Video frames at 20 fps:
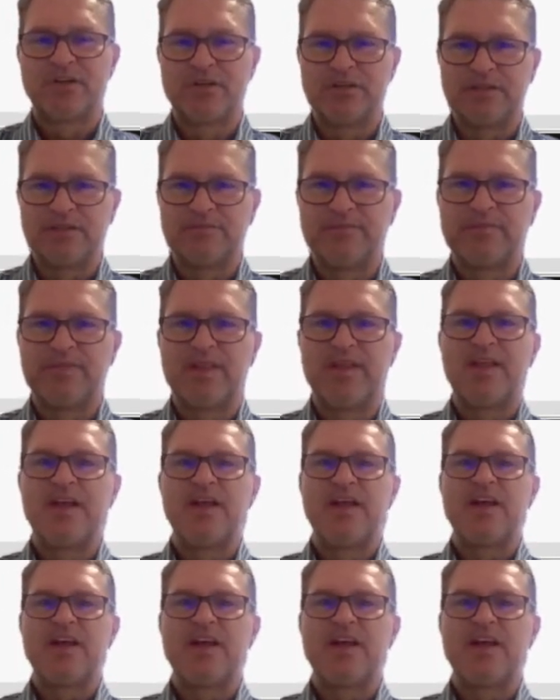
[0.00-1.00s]
Cool.
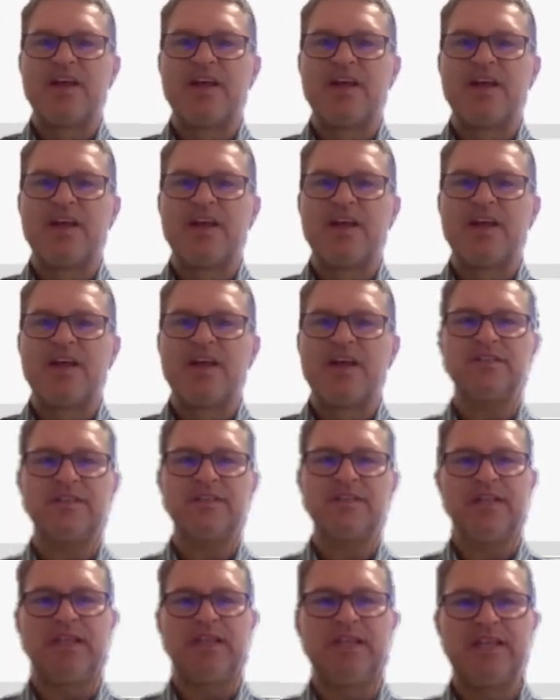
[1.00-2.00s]
Okay, so
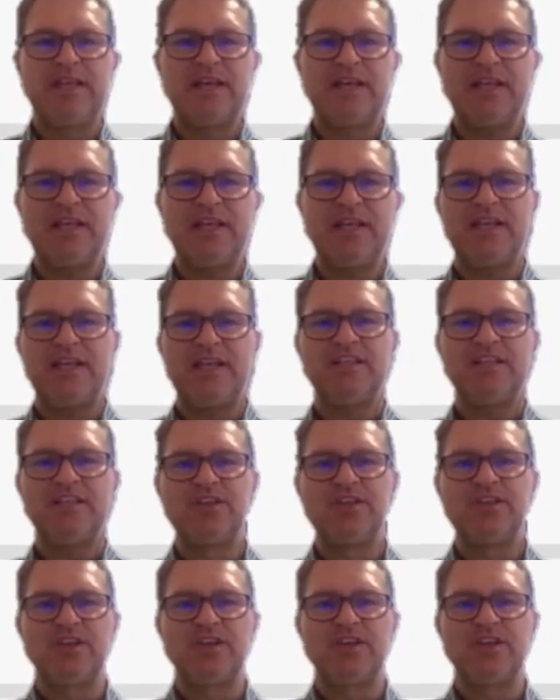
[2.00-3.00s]
here it is.
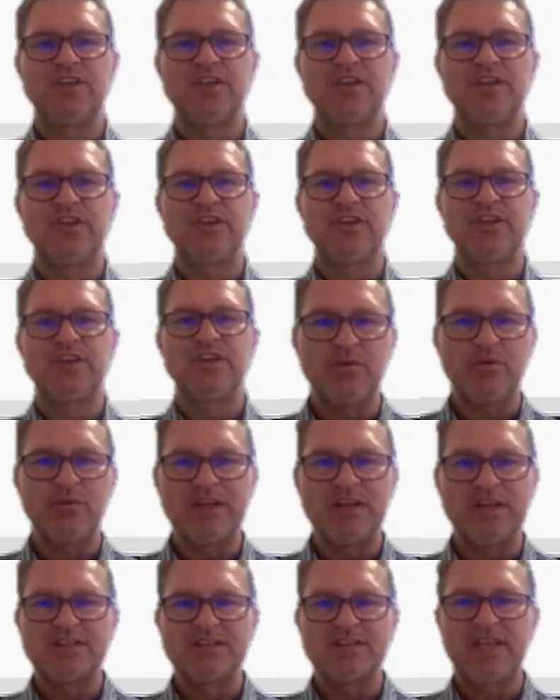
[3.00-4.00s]
You can see,
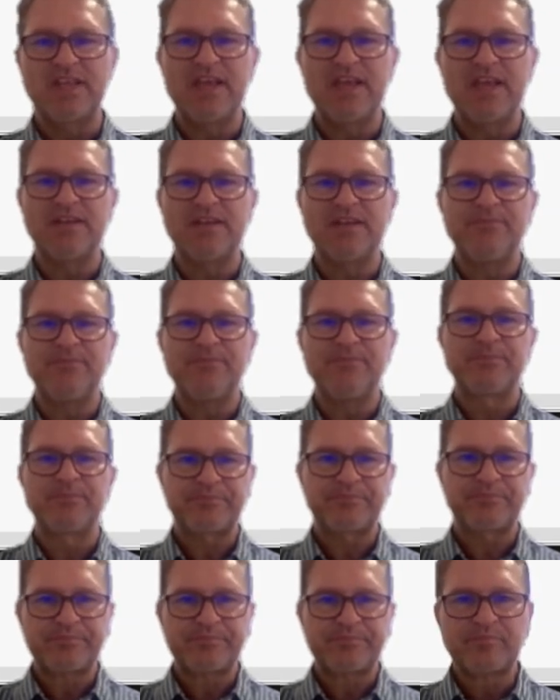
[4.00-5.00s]
once again,
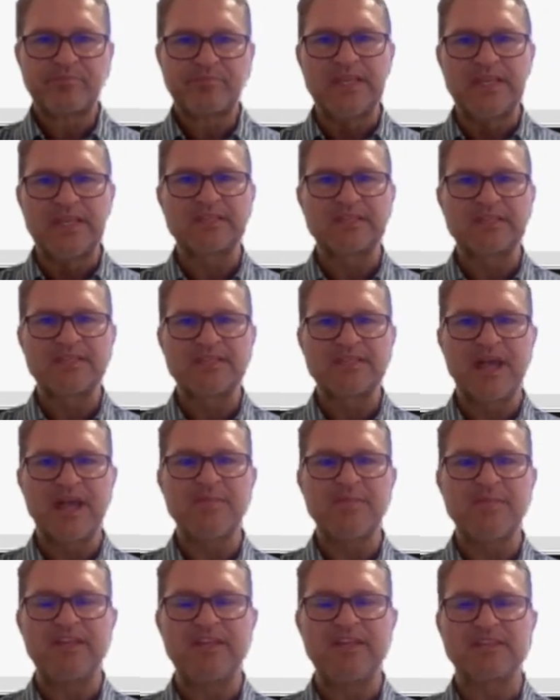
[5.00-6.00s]
it's the
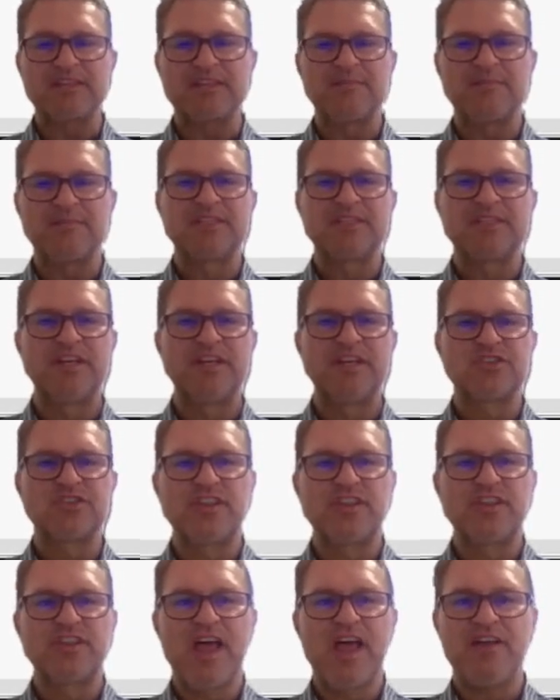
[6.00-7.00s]
same estimate
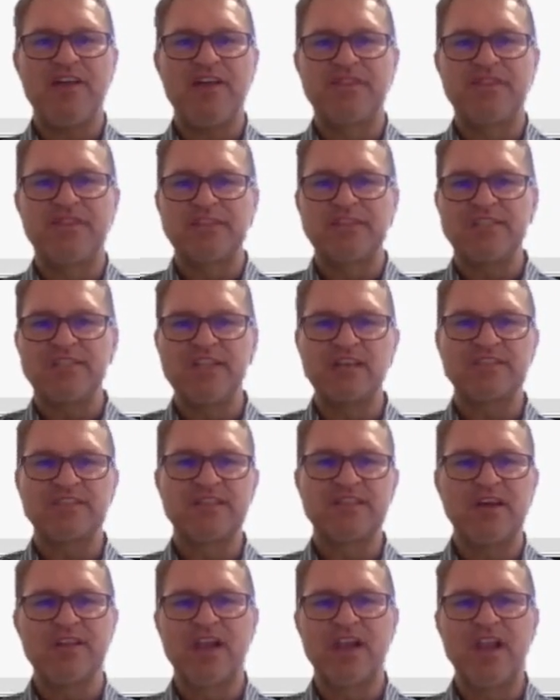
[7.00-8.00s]
screenshot I have. This is just
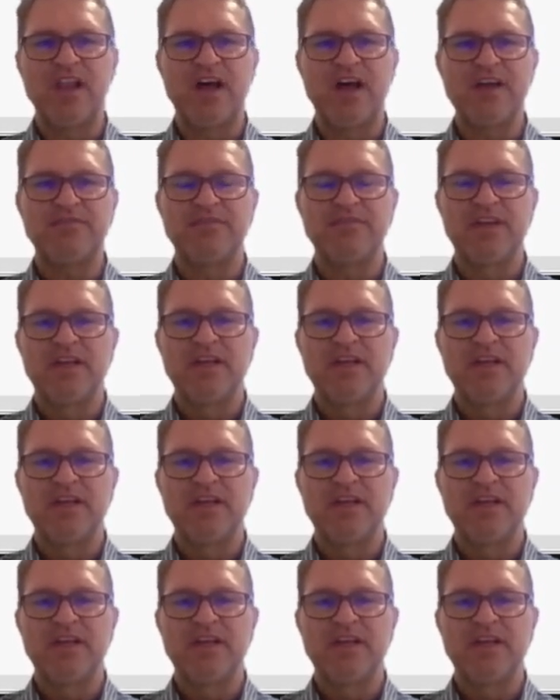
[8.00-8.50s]
now in the live